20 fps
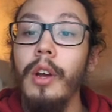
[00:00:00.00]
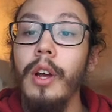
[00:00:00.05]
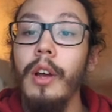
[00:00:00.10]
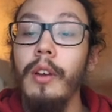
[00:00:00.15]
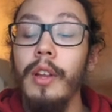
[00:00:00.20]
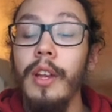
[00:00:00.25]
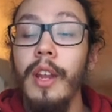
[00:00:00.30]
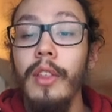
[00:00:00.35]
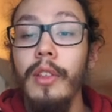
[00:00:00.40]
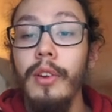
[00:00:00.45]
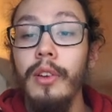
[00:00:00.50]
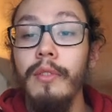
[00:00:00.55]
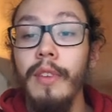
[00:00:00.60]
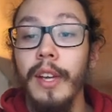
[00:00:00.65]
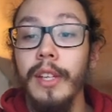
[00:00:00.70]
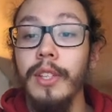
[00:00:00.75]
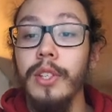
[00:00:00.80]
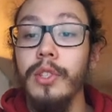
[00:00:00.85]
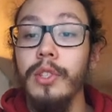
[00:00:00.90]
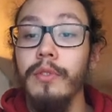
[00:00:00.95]
Another
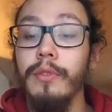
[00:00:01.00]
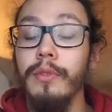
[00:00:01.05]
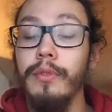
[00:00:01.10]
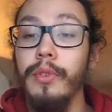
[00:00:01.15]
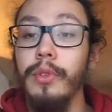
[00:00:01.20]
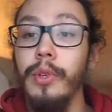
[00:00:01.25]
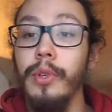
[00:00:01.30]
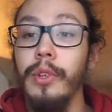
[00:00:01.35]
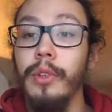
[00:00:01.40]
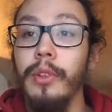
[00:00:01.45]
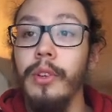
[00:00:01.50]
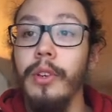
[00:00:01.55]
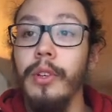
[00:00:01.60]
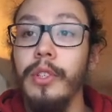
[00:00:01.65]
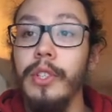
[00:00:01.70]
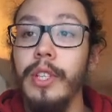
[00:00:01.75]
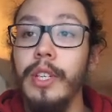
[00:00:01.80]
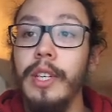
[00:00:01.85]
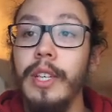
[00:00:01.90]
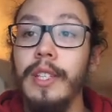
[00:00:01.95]
advantage of nuclear
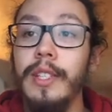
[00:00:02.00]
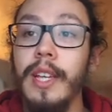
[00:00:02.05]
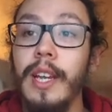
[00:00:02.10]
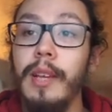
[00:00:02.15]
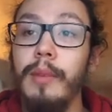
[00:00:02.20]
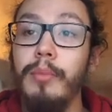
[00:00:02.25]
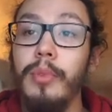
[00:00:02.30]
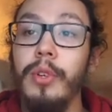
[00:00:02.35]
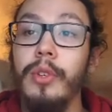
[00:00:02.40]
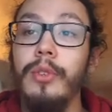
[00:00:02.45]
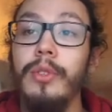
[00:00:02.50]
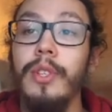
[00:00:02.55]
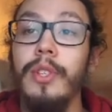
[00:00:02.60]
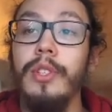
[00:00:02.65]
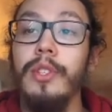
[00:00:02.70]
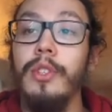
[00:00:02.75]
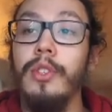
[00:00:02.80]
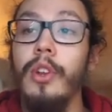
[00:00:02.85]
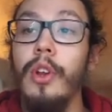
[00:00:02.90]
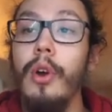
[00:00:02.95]
energy is that it
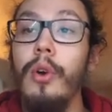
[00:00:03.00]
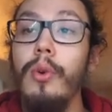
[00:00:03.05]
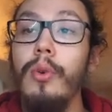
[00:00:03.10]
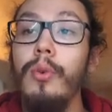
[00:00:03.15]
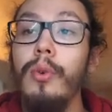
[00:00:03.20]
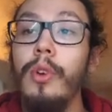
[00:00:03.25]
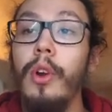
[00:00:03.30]
produces no